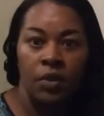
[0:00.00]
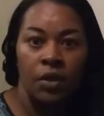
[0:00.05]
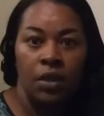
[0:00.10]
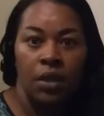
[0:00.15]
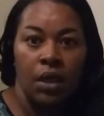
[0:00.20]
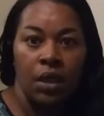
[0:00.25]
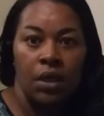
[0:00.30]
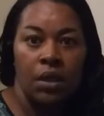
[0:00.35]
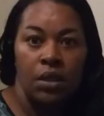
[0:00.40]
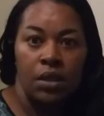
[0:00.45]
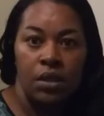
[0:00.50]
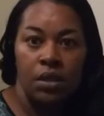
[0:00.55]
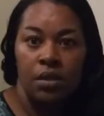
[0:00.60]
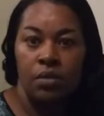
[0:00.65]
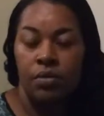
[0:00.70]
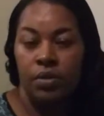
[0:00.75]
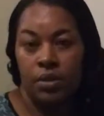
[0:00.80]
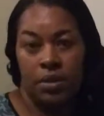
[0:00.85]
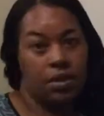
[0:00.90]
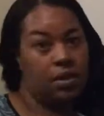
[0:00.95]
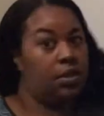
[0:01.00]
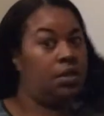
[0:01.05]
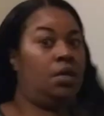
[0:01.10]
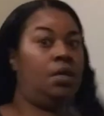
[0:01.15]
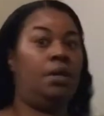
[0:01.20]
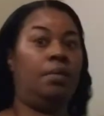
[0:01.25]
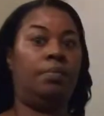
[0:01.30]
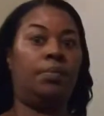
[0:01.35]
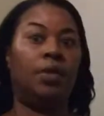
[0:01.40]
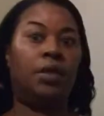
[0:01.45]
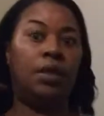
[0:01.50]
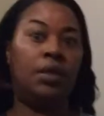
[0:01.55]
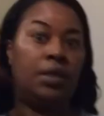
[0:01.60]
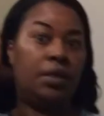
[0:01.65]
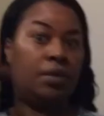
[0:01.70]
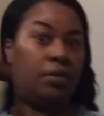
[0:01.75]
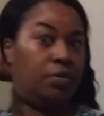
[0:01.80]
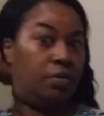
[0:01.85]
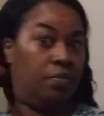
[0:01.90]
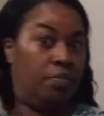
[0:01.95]
Look like it's loosening up a
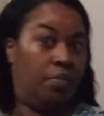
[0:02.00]
little